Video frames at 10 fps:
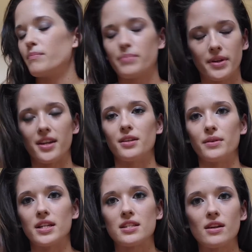But
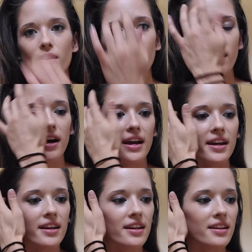anyway, so
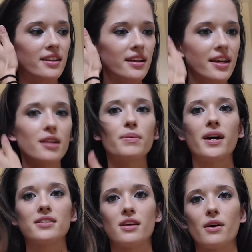I hit a
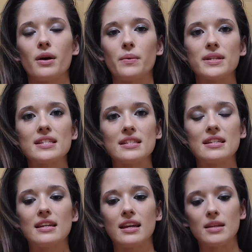plateau, I wasn't
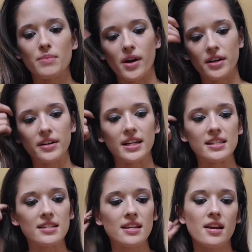seeing any
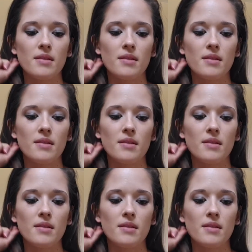progress.